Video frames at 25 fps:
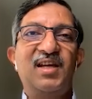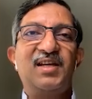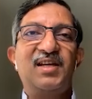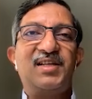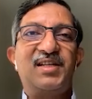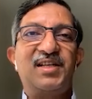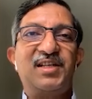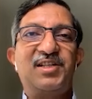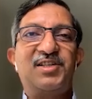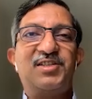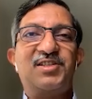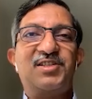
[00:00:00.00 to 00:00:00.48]

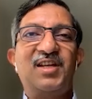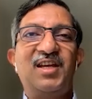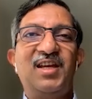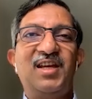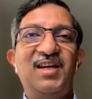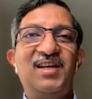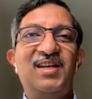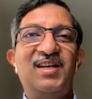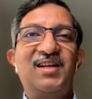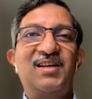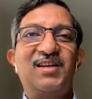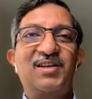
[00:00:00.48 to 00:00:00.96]
get
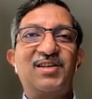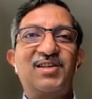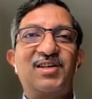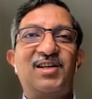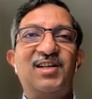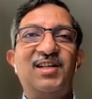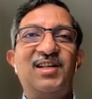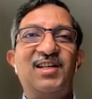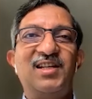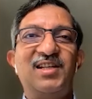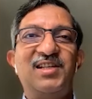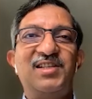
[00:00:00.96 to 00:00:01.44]
trained in
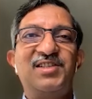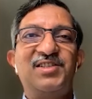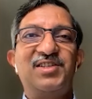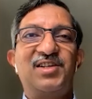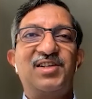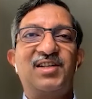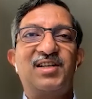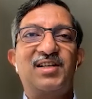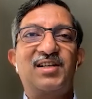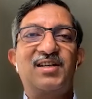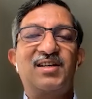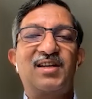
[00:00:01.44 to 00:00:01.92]
college
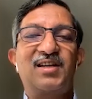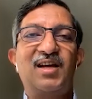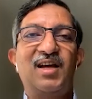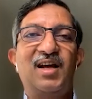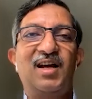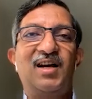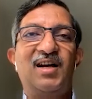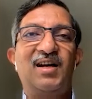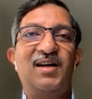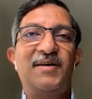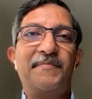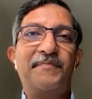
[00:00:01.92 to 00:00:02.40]
on
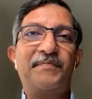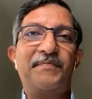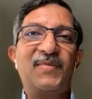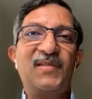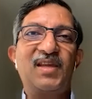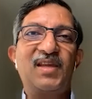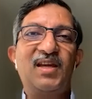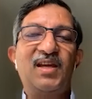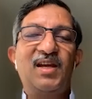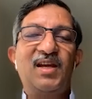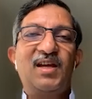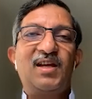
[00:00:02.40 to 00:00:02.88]

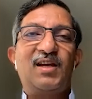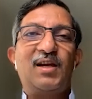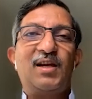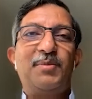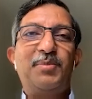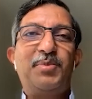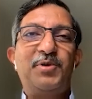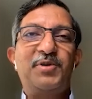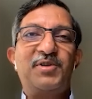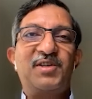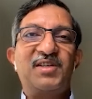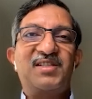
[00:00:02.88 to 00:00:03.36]

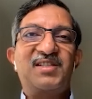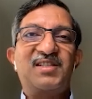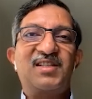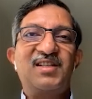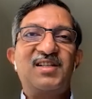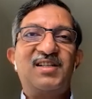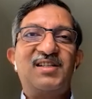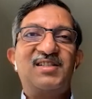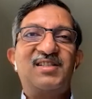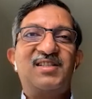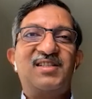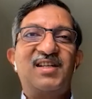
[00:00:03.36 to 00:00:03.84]
computer
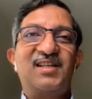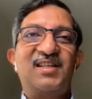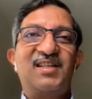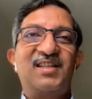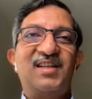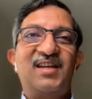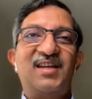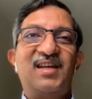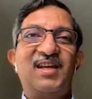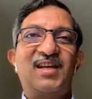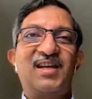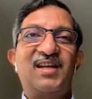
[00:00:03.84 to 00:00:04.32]
skills that
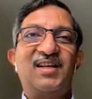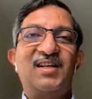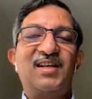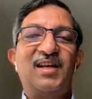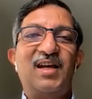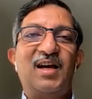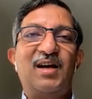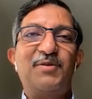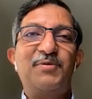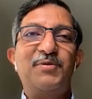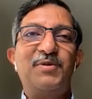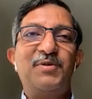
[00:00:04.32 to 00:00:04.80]
they can
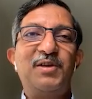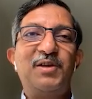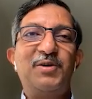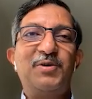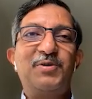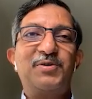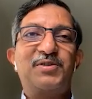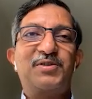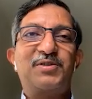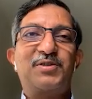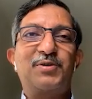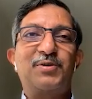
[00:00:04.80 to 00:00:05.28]
now
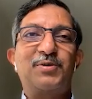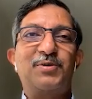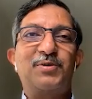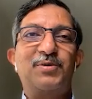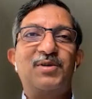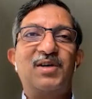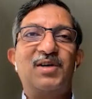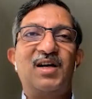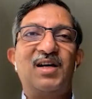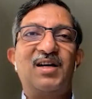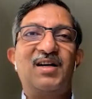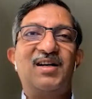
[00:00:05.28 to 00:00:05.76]
use
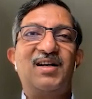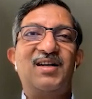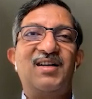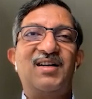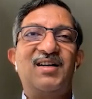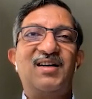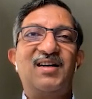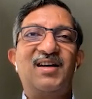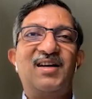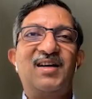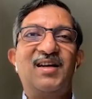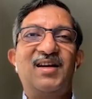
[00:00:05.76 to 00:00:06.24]
to
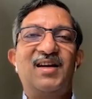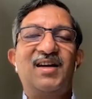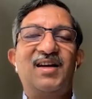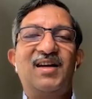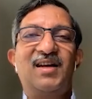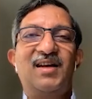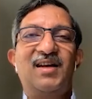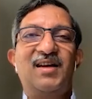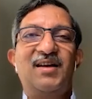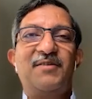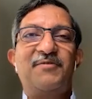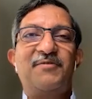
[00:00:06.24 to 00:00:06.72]

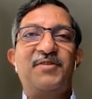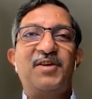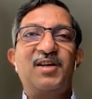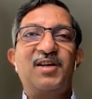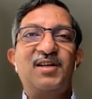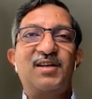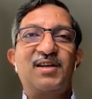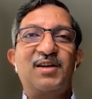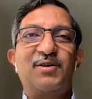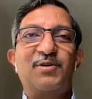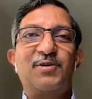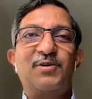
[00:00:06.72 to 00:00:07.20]

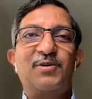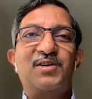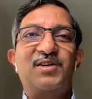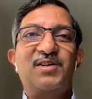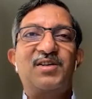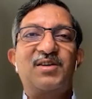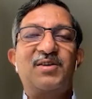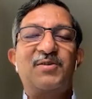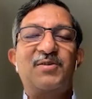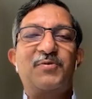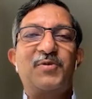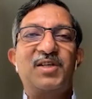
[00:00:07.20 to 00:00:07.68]
figure out
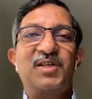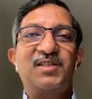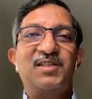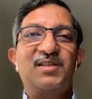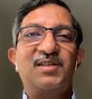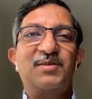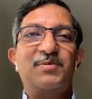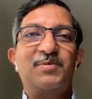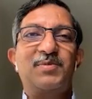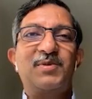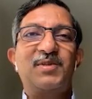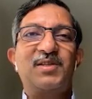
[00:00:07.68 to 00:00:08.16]
whether
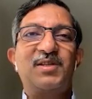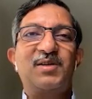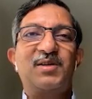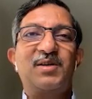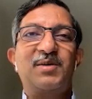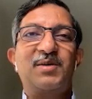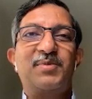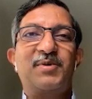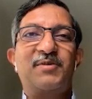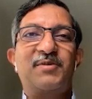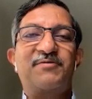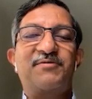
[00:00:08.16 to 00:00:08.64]
the
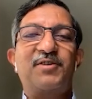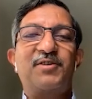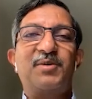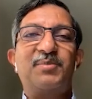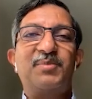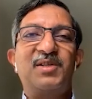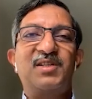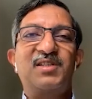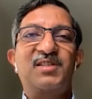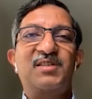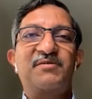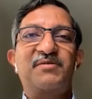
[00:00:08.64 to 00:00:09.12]

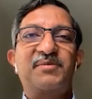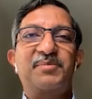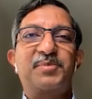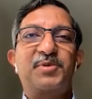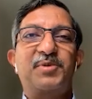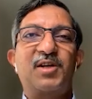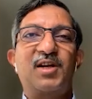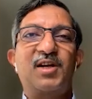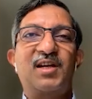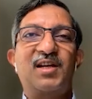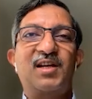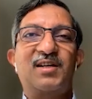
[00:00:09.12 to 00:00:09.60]
performance of a
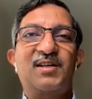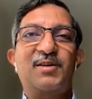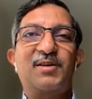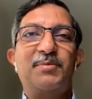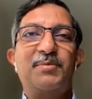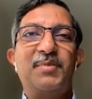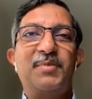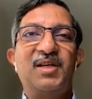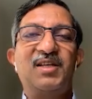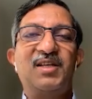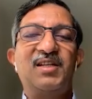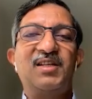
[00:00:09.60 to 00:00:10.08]
product or
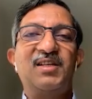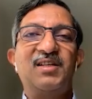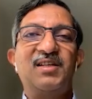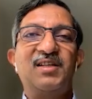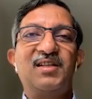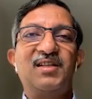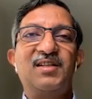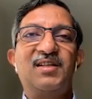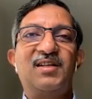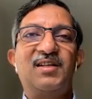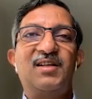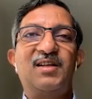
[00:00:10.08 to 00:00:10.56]

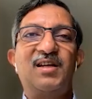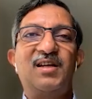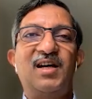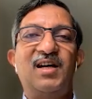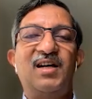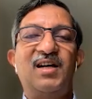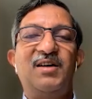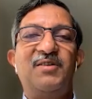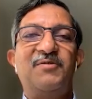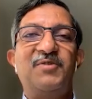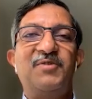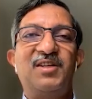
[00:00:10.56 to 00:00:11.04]
material
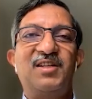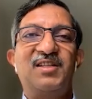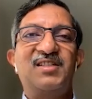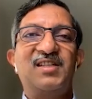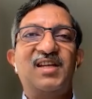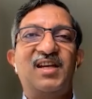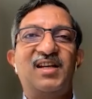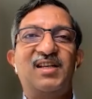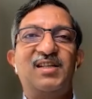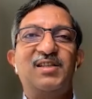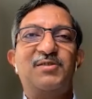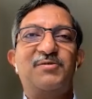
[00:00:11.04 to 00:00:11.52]
will
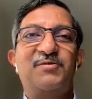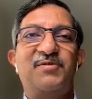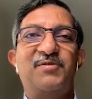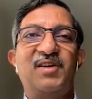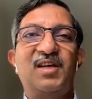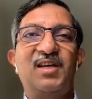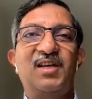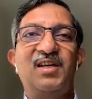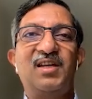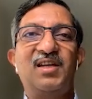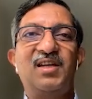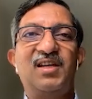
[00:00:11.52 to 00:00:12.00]

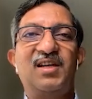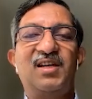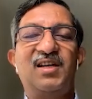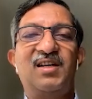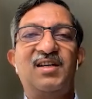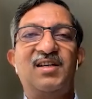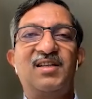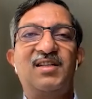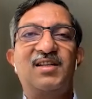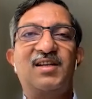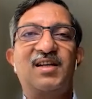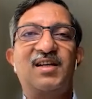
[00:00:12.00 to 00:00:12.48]
satisfy
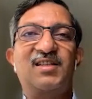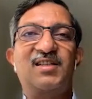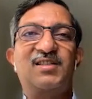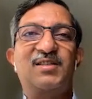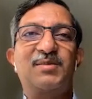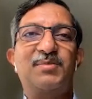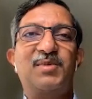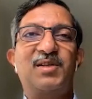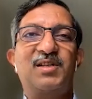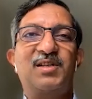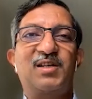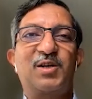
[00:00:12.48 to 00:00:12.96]

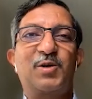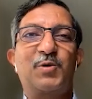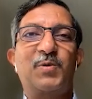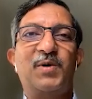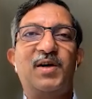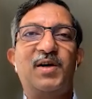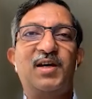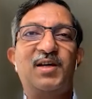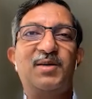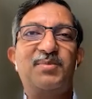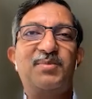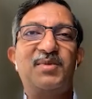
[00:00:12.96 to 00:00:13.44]
customer
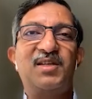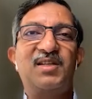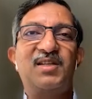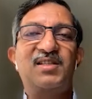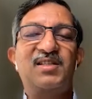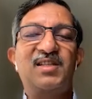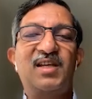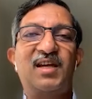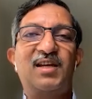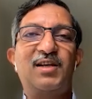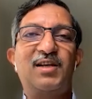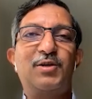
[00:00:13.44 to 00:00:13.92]
requirements,
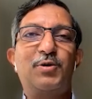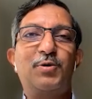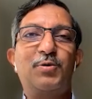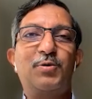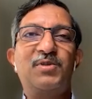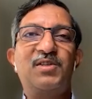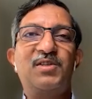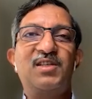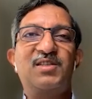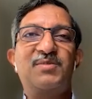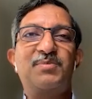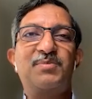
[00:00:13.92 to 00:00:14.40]
and do
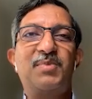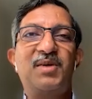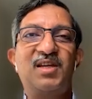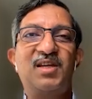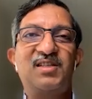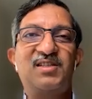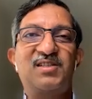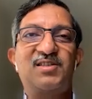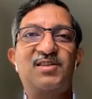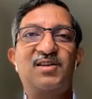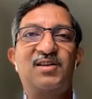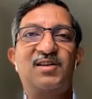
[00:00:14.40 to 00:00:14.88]
this
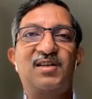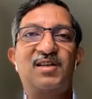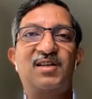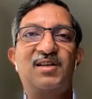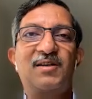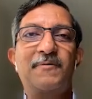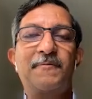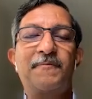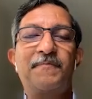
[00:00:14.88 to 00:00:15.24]
based on